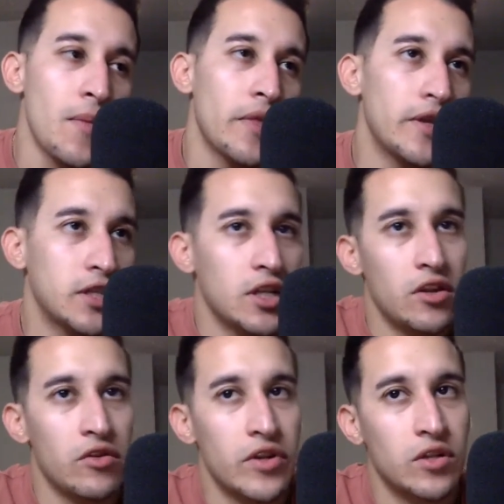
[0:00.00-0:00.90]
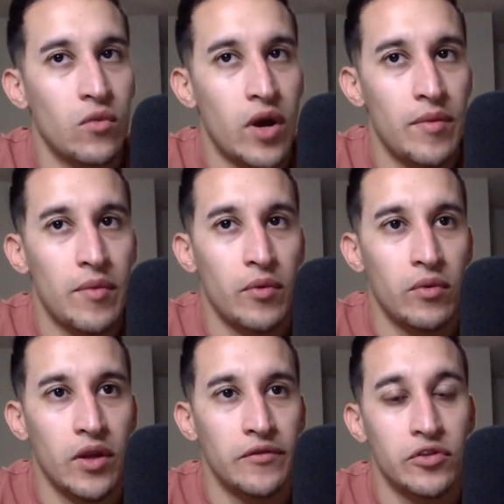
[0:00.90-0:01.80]
This is another reason why people
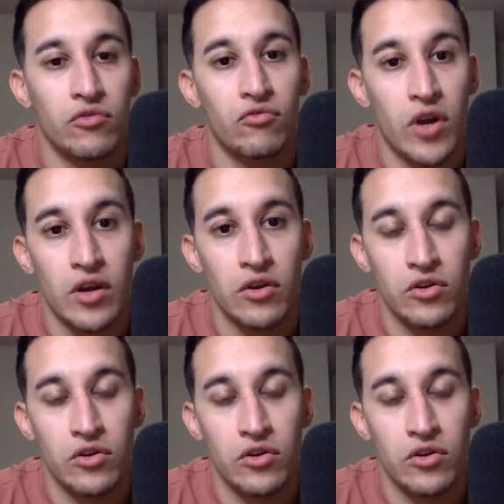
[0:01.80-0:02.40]
love to run or